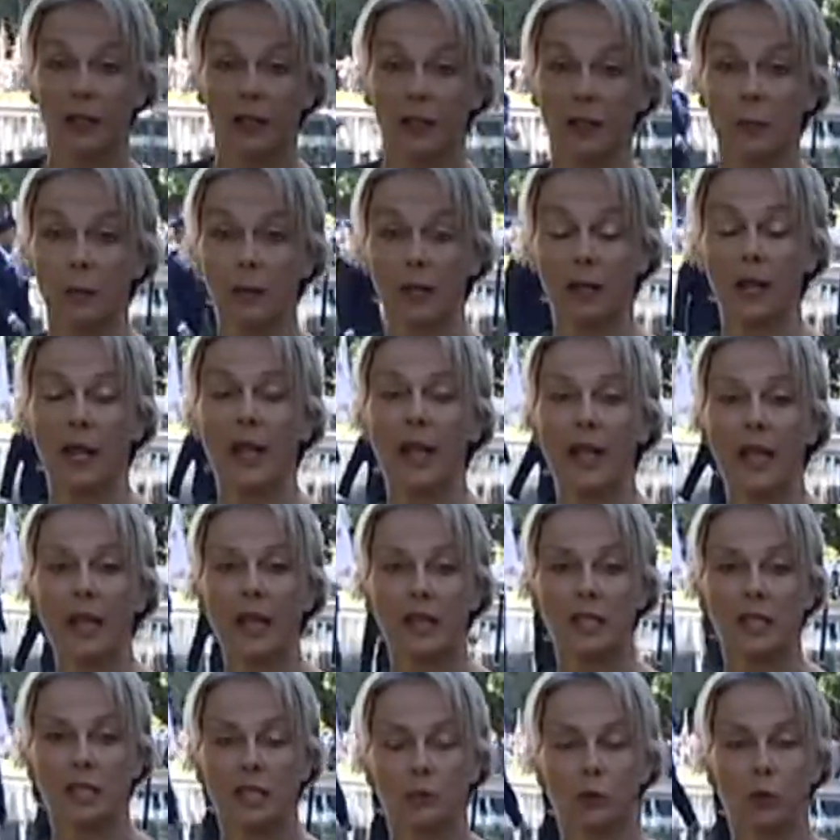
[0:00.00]
in the Middle
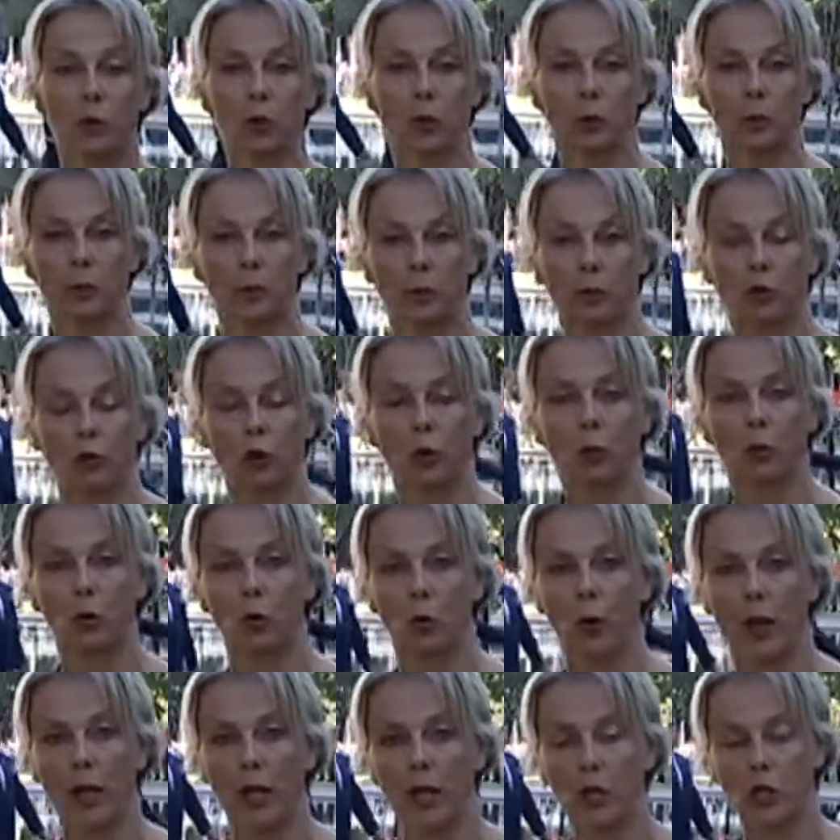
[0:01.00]
East, supporting military
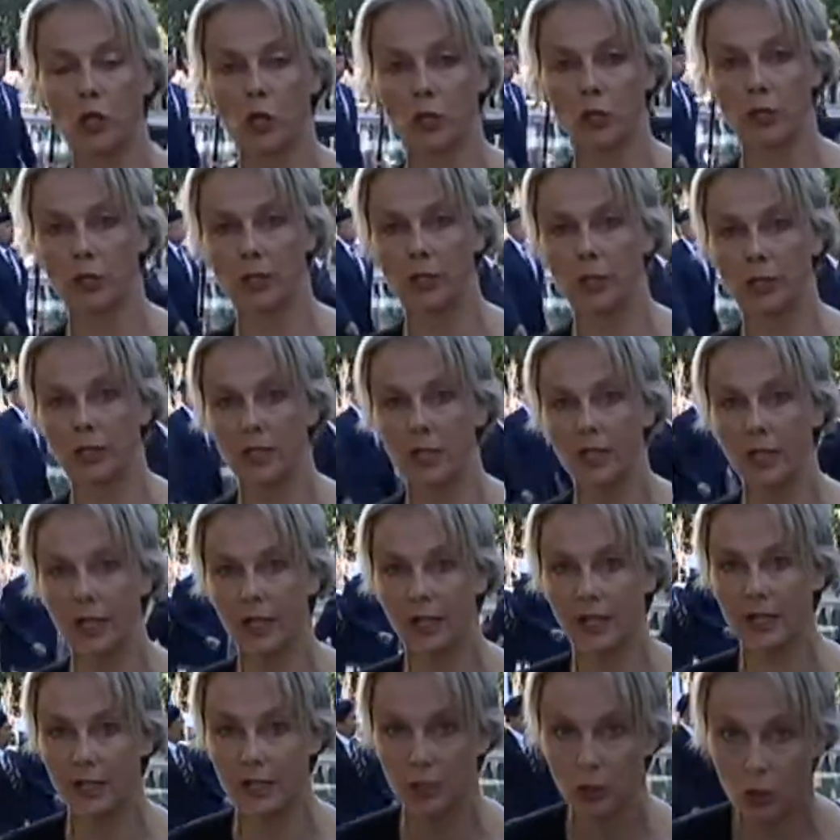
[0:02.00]
operations. And
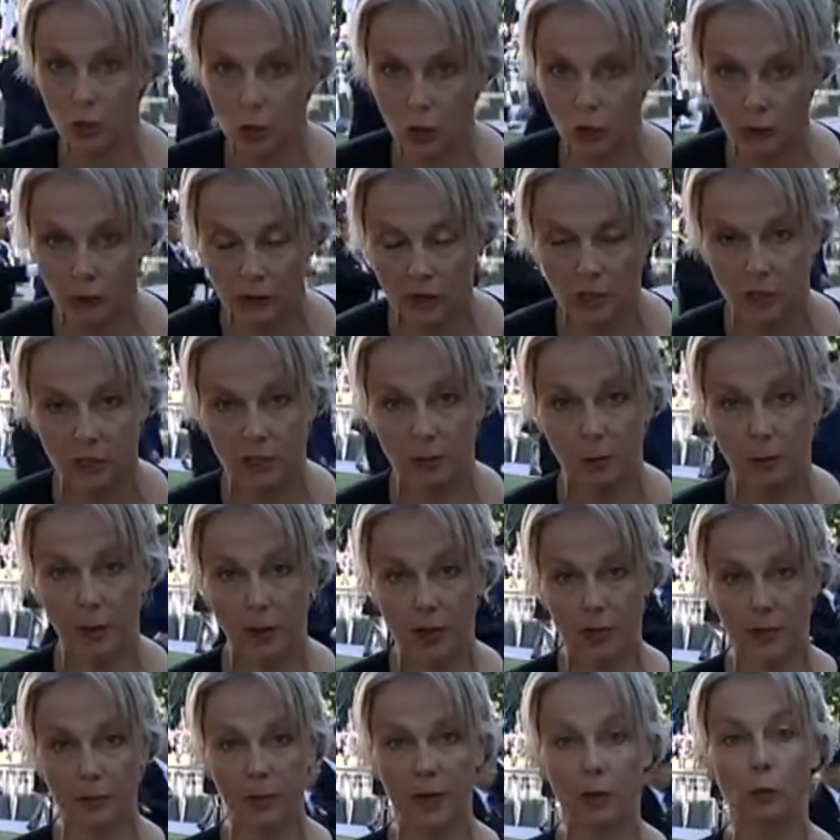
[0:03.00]
today's service is in
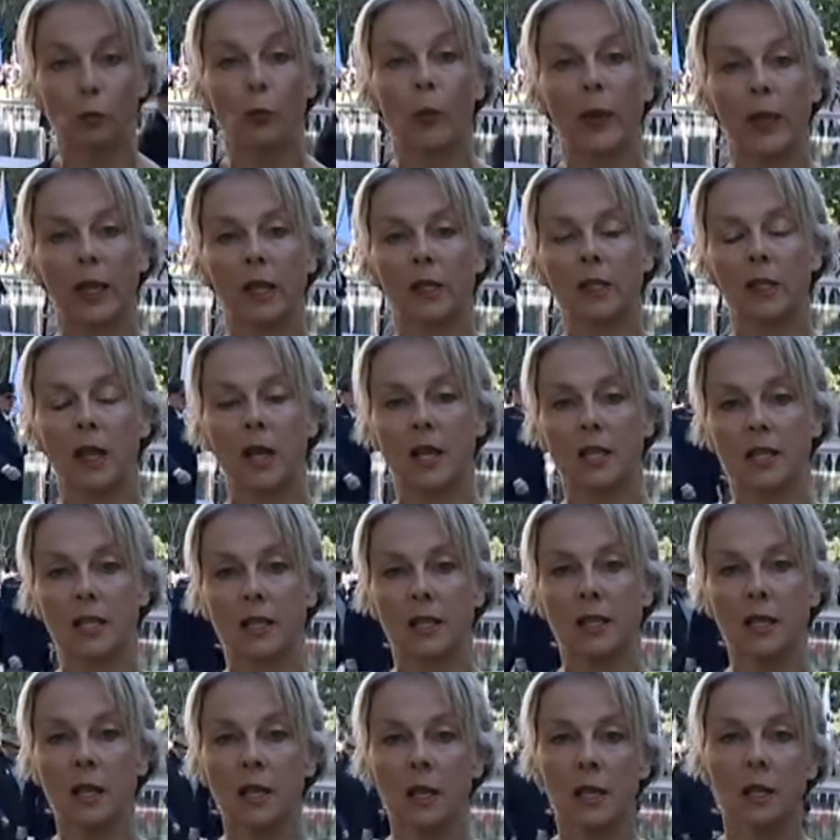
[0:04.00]
part about
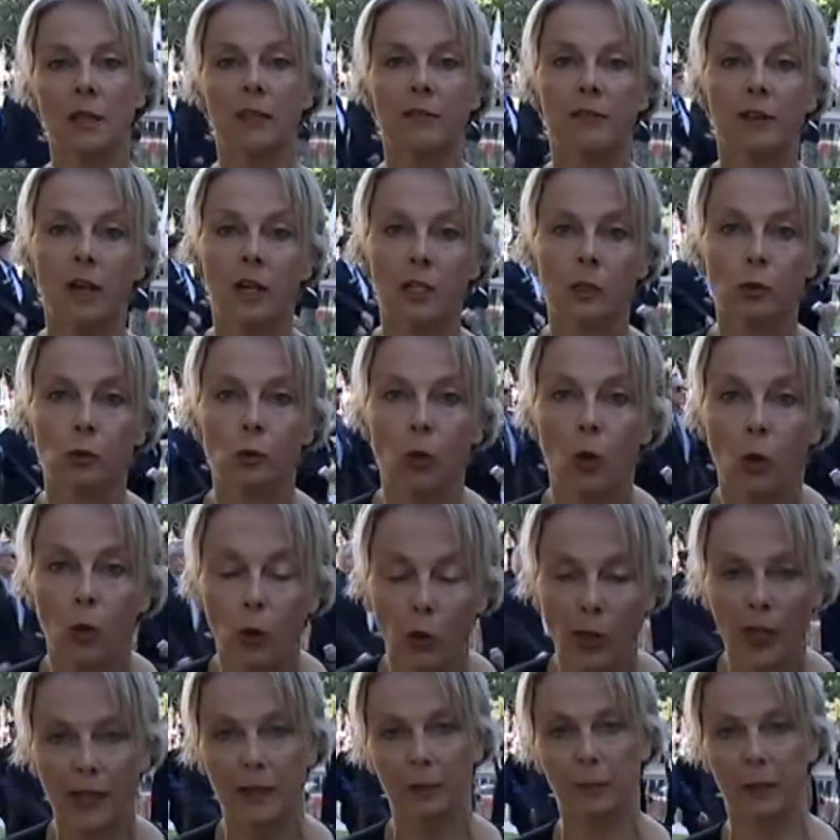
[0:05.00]
recognising the vital role
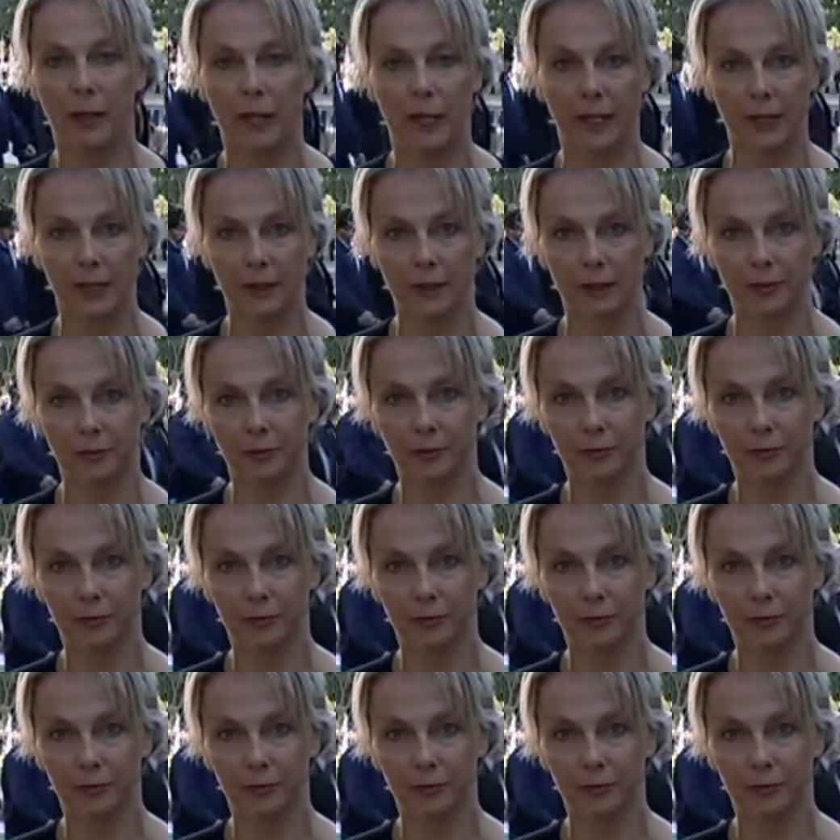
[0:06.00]
they play